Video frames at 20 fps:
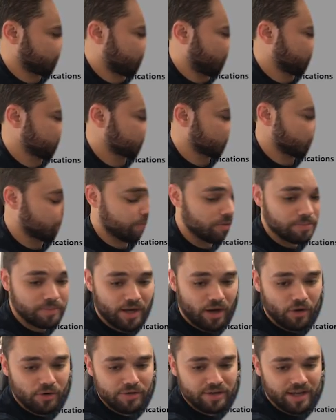I'm just going to put
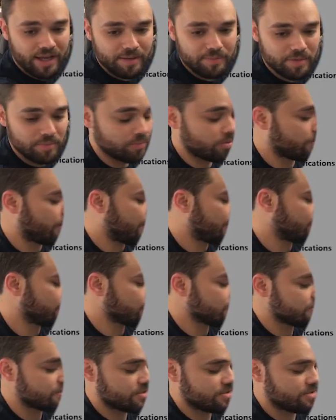my own name in
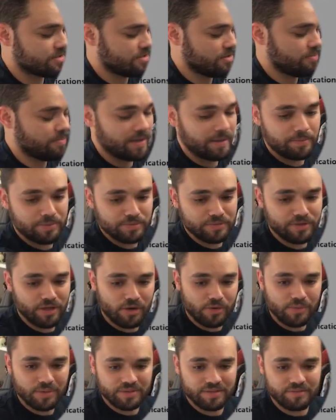brackets just so people
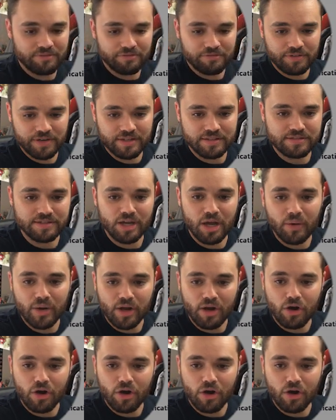know what the frick is going